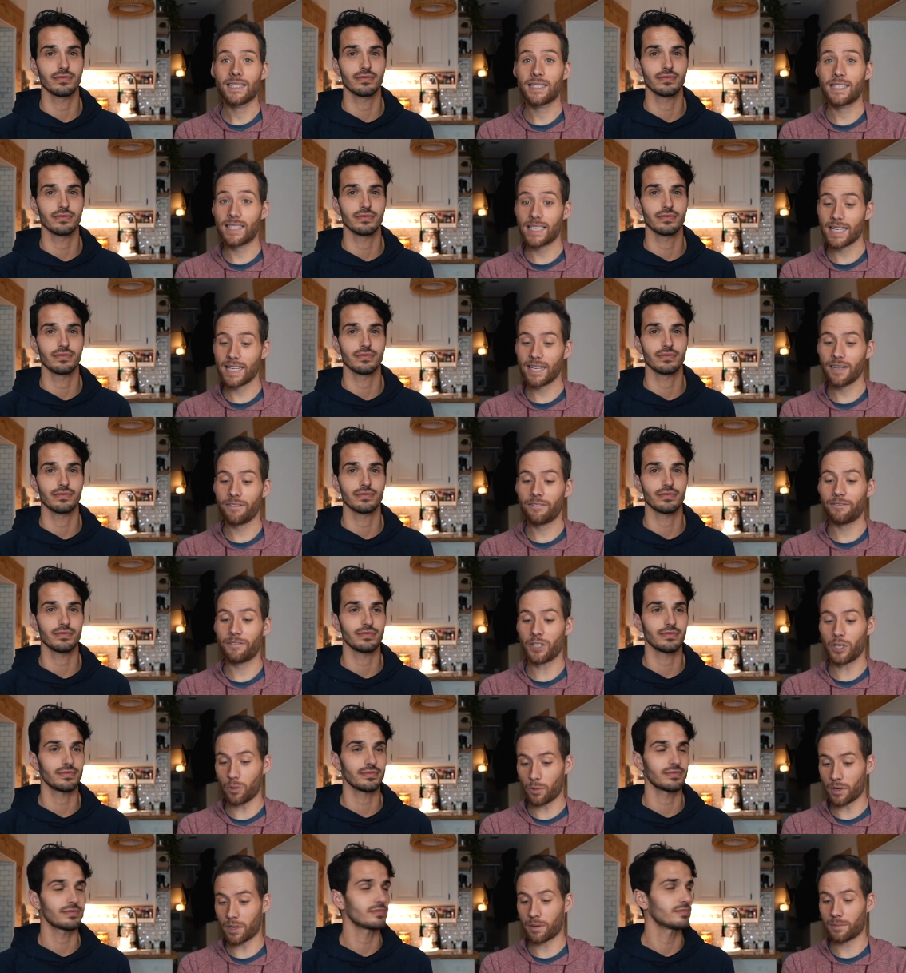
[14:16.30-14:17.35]
Speaker 1: D.
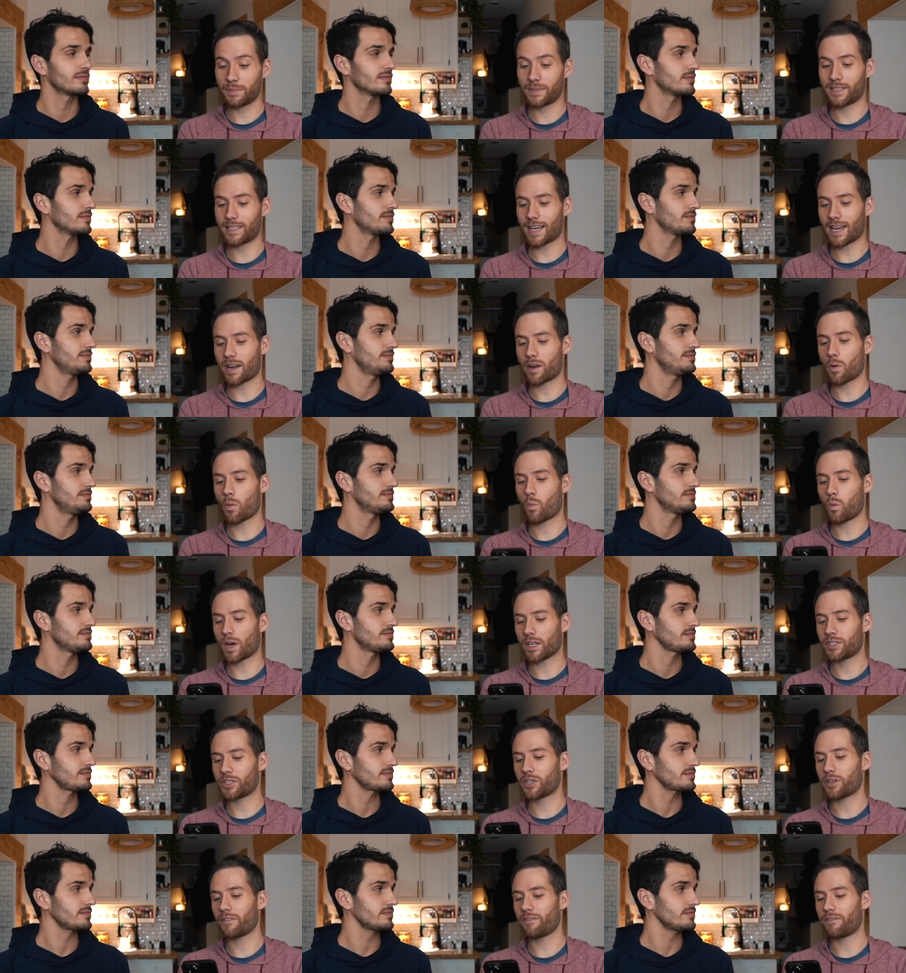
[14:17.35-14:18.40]
Fewham said, "What's your